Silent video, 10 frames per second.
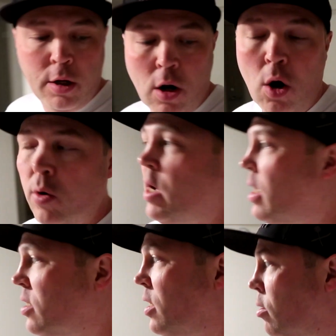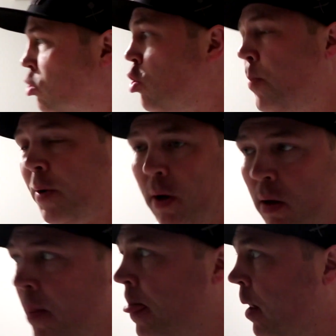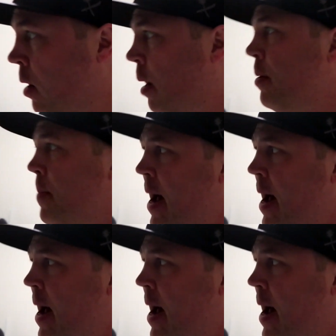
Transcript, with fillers: Yo, Casa del Trooper. I'll be